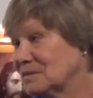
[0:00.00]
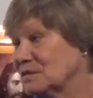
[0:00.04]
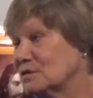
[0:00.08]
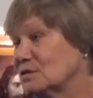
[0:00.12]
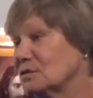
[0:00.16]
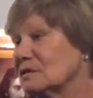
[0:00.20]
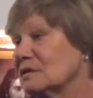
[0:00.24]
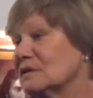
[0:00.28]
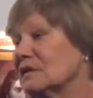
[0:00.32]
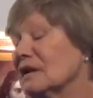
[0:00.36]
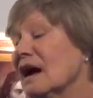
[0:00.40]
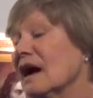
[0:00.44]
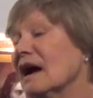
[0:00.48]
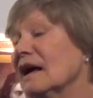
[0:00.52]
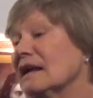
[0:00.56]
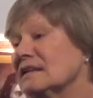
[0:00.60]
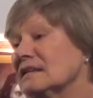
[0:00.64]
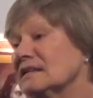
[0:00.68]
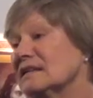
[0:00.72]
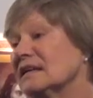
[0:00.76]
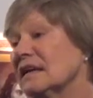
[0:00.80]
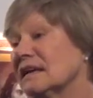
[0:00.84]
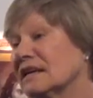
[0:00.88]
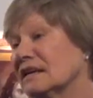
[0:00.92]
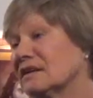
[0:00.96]
Do not
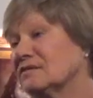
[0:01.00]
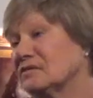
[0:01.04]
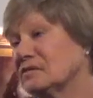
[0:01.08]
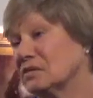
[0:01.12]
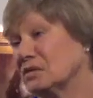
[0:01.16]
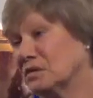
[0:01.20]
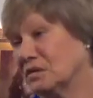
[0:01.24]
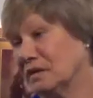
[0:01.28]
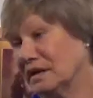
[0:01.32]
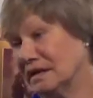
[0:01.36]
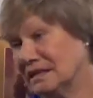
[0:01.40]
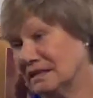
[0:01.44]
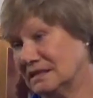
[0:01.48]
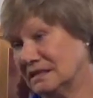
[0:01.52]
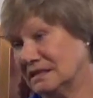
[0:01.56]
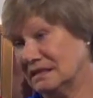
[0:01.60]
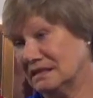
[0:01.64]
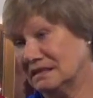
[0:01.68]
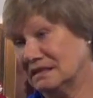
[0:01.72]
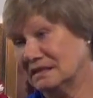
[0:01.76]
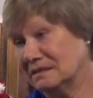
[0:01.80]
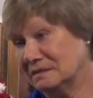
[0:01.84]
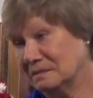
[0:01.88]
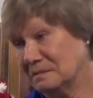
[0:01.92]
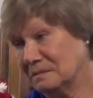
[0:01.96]
take it for
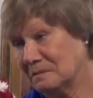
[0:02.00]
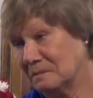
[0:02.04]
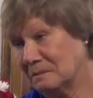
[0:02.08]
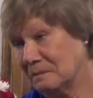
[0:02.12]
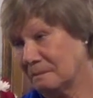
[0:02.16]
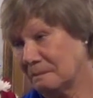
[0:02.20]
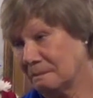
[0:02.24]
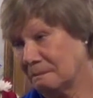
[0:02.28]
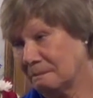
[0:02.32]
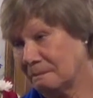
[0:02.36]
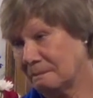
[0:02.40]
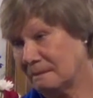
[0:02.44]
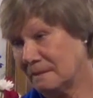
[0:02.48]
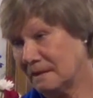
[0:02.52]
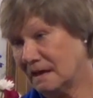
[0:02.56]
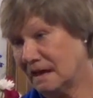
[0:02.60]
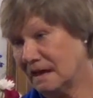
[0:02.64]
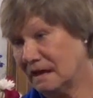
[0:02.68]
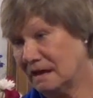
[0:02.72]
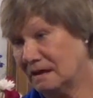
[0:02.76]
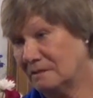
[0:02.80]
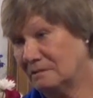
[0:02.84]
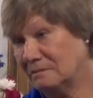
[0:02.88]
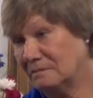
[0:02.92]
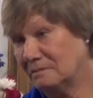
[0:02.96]
granted.
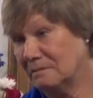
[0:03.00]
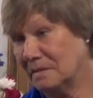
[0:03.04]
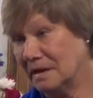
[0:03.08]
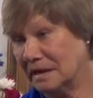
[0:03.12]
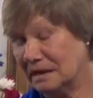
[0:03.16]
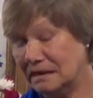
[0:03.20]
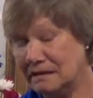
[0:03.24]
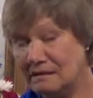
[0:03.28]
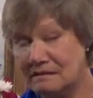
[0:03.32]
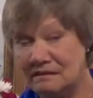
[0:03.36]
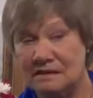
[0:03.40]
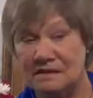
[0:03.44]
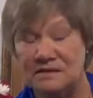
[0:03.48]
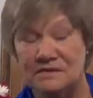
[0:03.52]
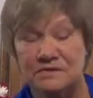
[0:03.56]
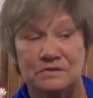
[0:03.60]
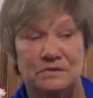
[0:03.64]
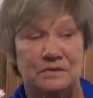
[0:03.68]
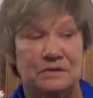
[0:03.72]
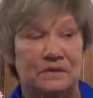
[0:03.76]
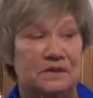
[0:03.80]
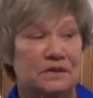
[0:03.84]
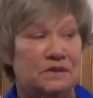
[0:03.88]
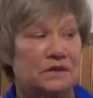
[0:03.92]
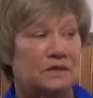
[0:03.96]
Okay? Many things
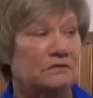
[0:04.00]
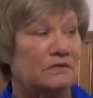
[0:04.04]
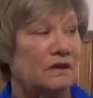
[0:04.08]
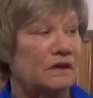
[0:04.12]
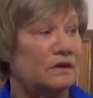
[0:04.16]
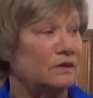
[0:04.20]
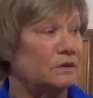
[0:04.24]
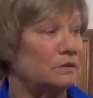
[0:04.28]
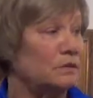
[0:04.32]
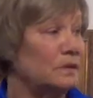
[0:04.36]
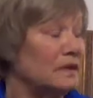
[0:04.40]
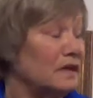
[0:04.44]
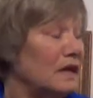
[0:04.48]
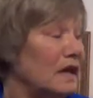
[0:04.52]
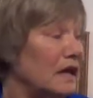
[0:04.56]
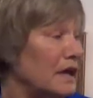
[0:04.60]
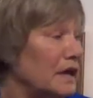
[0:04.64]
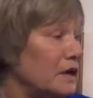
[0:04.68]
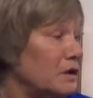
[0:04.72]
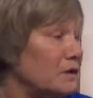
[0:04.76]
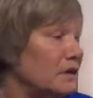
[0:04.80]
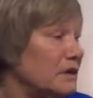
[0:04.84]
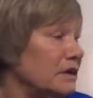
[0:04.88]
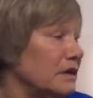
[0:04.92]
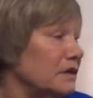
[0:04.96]
are here. Raghu and I
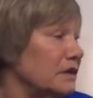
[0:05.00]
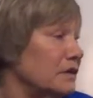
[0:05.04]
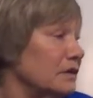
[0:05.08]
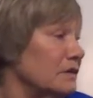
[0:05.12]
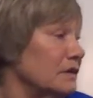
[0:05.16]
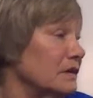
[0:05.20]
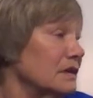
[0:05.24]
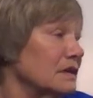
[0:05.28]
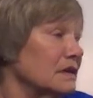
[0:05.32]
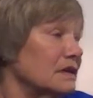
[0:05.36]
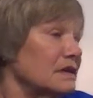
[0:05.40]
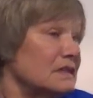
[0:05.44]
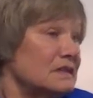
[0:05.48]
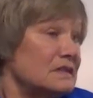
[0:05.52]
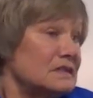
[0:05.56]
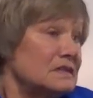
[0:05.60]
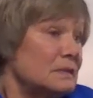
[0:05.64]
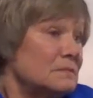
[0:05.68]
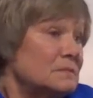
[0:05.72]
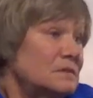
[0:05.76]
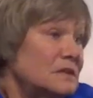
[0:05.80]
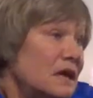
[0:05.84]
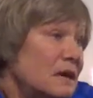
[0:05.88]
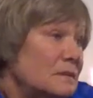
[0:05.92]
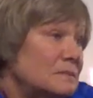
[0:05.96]
are here
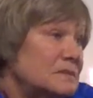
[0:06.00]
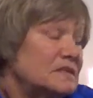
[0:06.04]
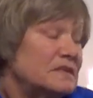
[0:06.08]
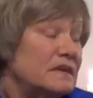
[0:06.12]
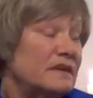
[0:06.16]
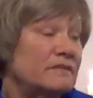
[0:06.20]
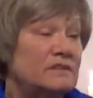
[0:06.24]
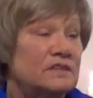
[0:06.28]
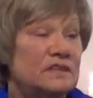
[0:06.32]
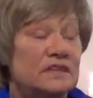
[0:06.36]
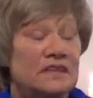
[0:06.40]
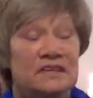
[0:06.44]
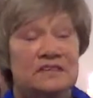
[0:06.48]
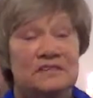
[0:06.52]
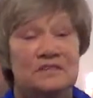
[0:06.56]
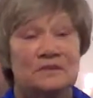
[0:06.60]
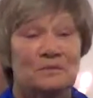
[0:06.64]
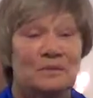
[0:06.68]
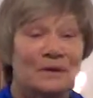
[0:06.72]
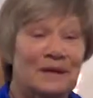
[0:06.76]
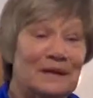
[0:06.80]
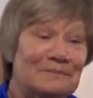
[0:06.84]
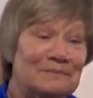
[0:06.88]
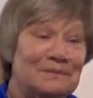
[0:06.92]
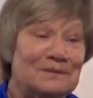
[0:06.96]
sometimes 7 days a
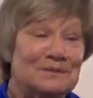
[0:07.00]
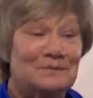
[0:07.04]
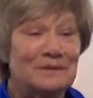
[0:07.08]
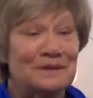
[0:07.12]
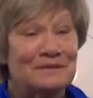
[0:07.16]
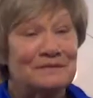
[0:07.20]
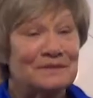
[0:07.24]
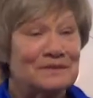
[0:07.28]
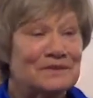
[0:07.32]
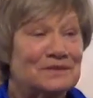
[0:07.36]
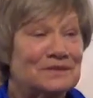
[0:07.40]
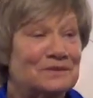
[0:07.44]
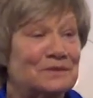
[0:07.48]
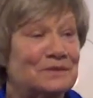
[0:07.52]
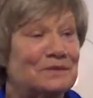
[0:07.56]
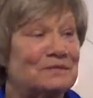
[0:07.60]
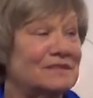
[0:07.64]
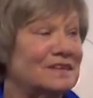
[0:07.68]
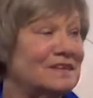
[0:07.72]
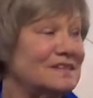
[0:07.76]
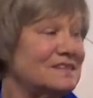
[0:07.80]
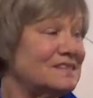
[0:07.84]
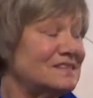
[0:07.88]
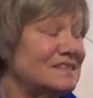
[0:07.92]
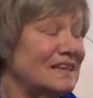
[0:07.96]
week between the two of
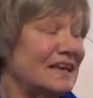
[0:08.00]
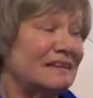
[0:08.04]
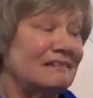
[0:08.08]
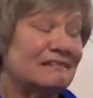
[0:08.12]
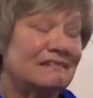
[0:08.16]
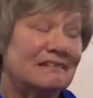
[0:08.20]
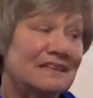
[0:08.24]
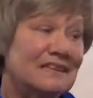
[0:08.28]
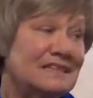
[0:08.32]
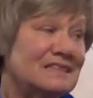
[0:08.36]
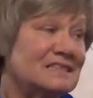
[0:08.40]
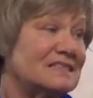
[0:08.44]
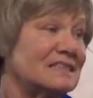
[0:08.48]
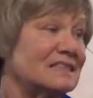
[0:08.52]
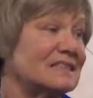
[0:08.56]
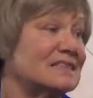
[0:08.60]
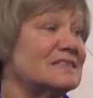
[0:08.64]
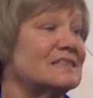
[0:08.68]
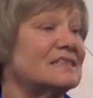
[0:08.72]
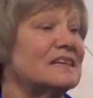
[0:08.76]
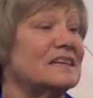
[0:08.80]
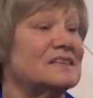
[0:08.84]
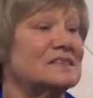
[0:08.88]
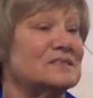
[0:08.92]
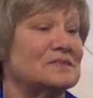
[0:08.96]
us, at least 6
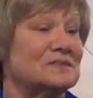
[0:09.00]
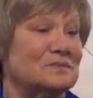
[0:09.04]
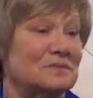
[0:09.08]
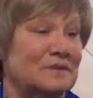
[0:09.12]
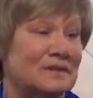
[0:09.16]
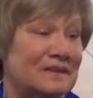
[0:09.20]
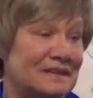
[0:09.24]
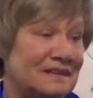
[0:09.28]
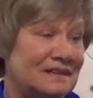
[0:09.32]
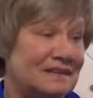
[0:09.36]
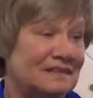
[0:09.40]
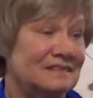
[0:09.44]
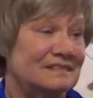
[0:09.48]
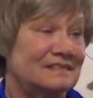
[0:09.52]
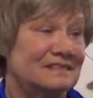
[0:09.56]
days a week.